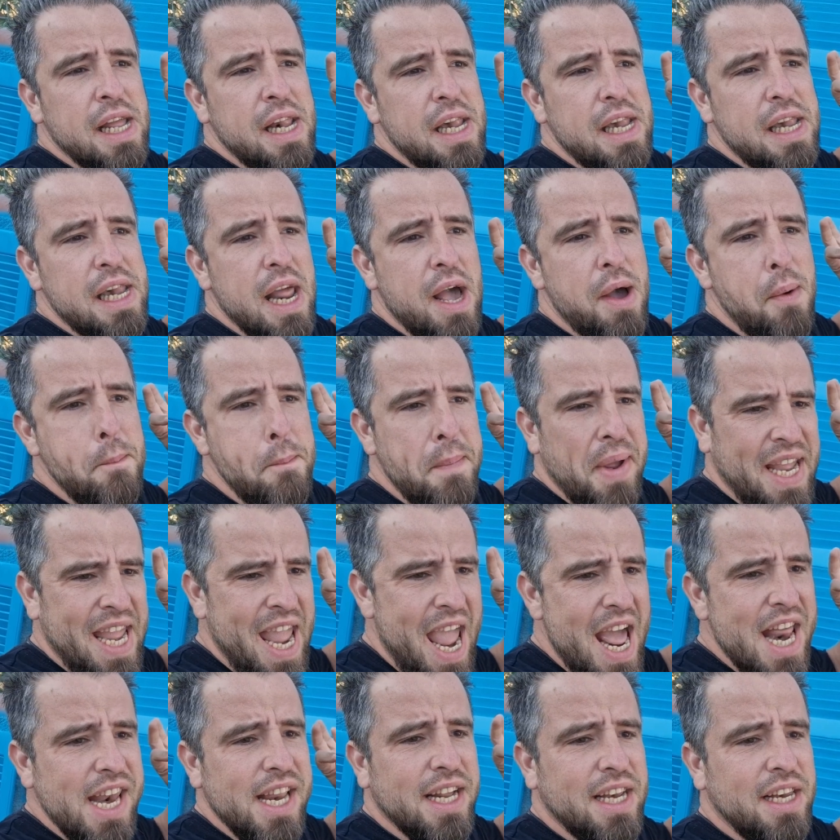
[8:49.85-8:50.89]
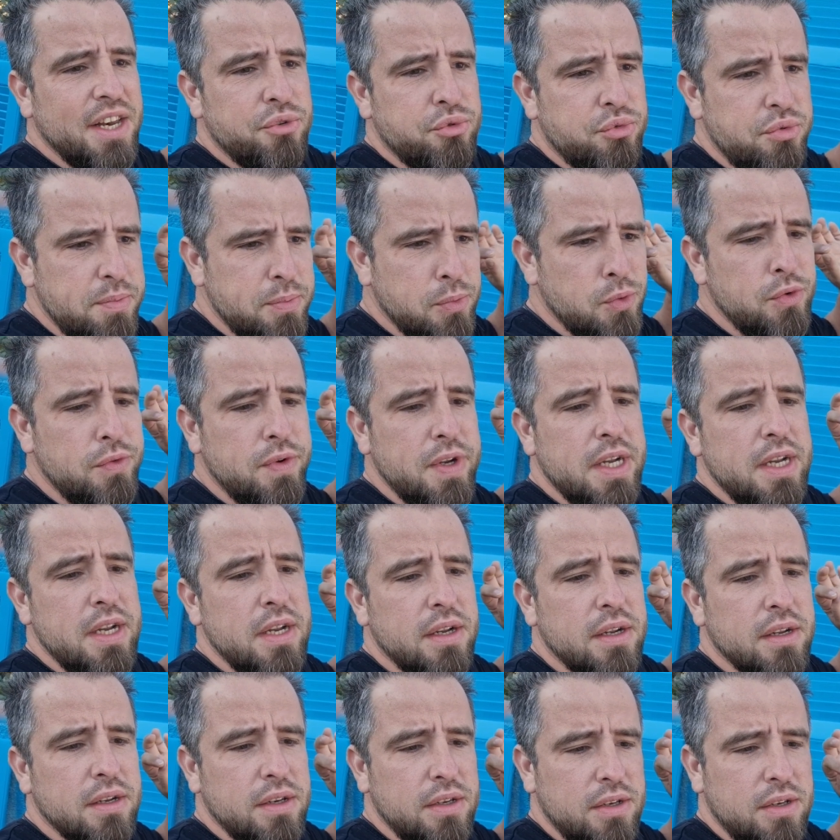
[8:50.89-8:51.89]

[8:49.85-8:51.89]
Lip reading: Now, mechanically removing